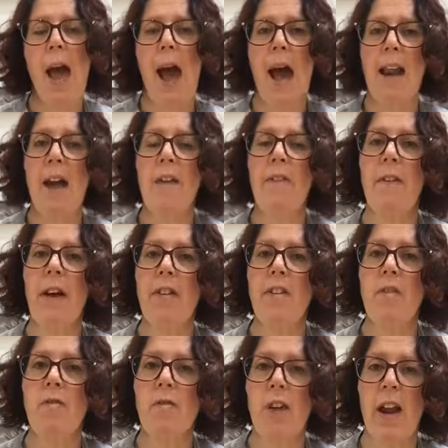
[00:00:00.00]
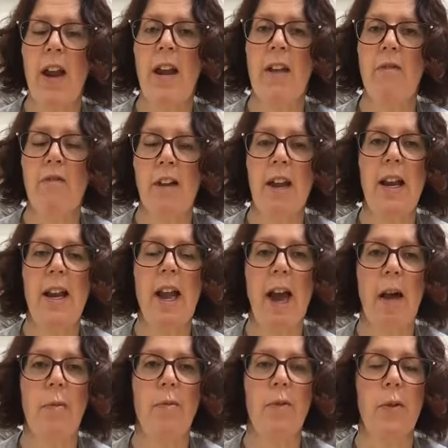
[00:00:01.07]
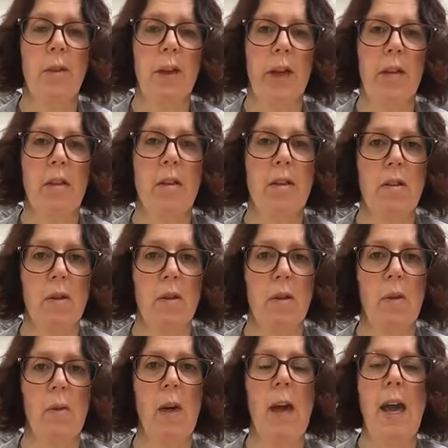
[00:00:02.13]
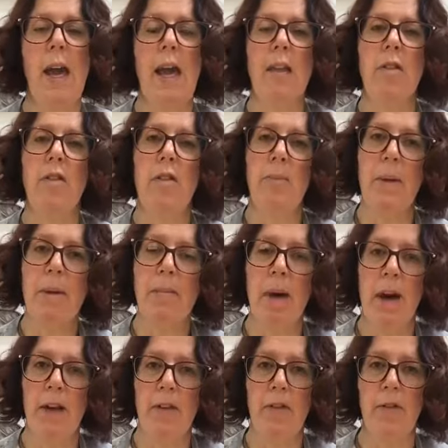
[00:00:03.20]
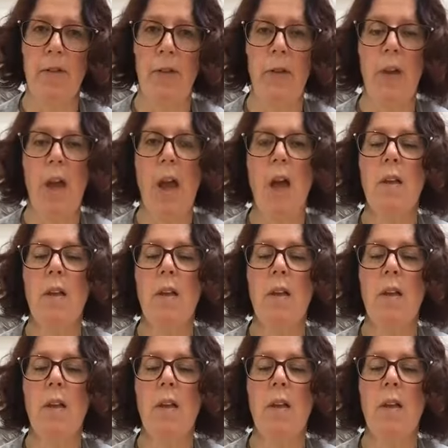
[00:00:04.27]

And I find a really, really helpful thing to do is to be mindful.